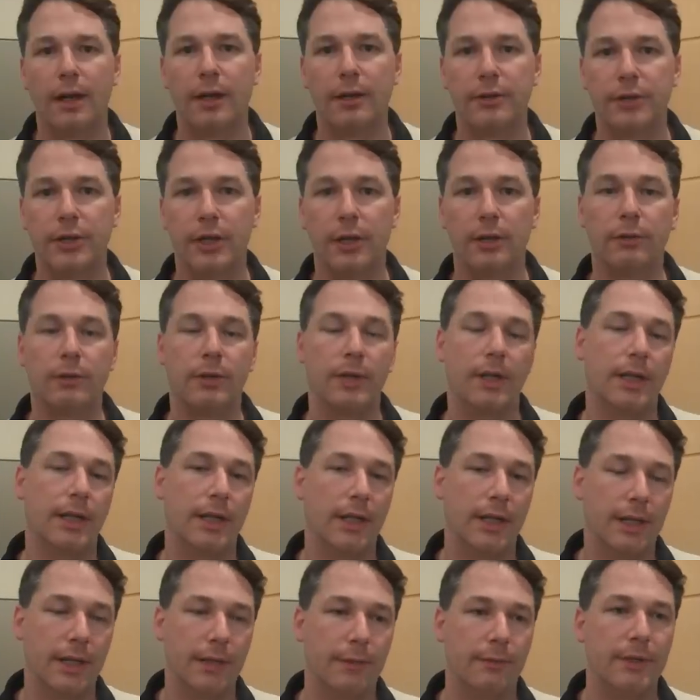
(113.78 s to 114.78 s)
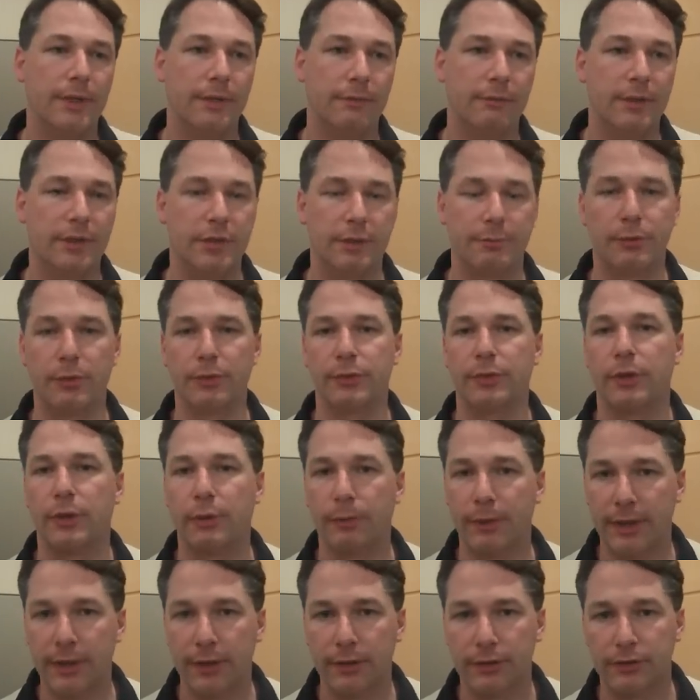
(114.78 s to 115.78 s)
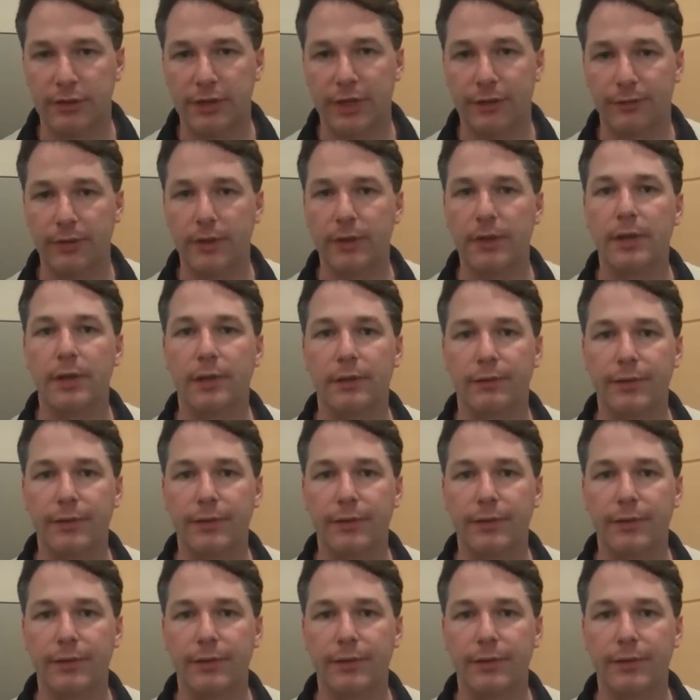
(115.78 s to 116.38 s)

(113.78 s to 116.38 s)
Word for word: So uh, we, we support all the Windows 7 uh,